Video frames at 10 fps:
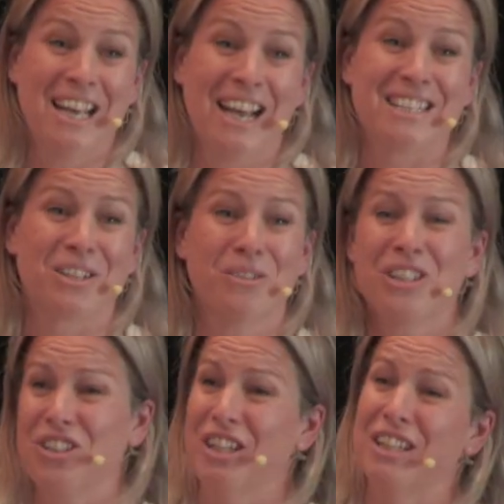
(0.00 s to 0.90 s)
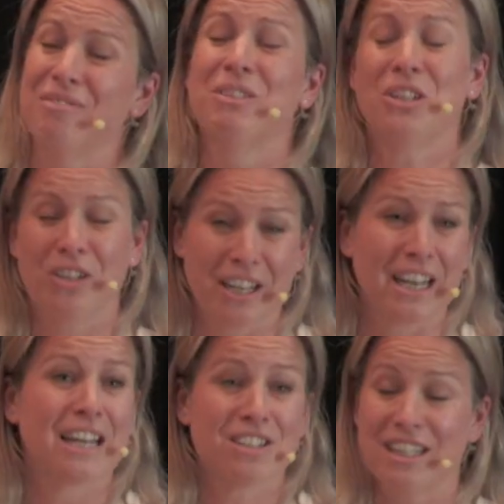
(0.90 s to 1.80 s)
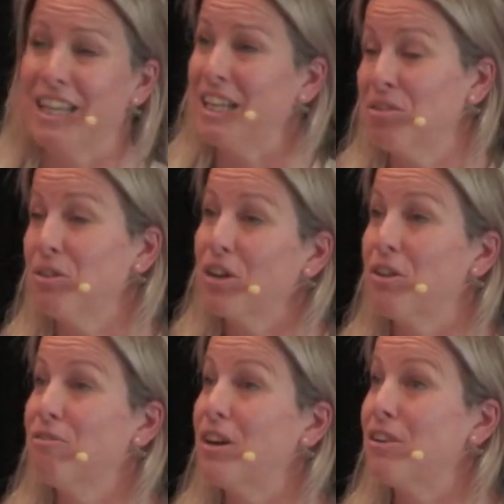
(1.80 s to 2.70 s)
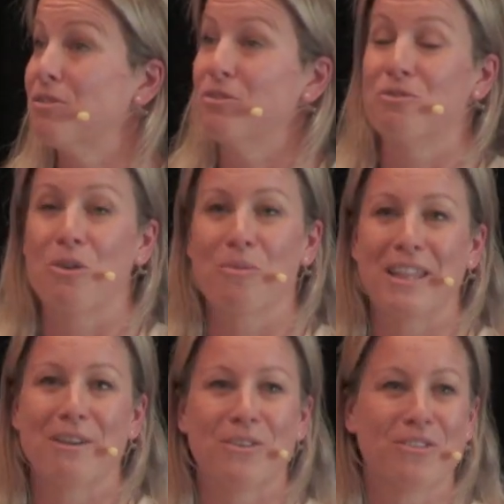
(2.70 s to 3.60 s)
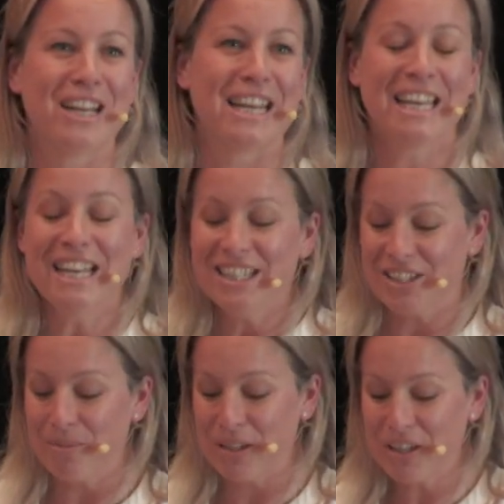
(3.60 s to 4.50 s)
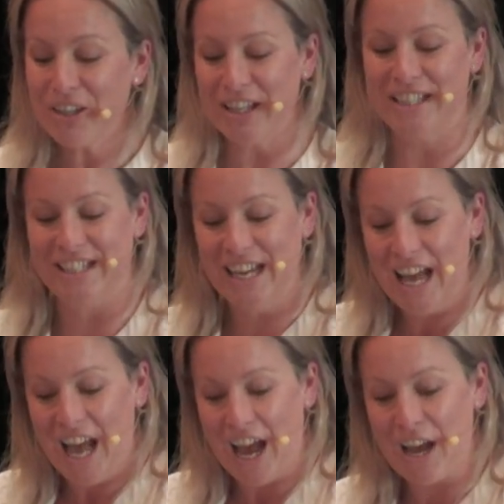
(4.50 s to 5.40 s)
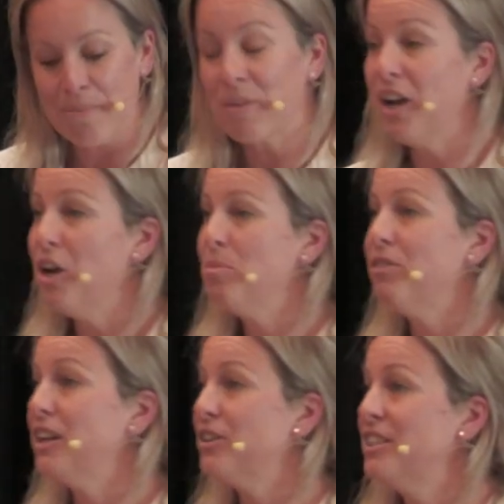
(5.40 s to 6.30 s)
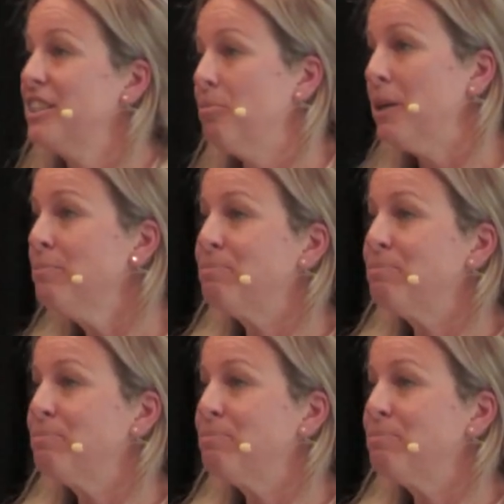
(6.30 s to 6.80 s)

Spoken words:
as a Christian, you can actually not go far wrong with that one, really. So it'll be good. I hope you've had a good summer.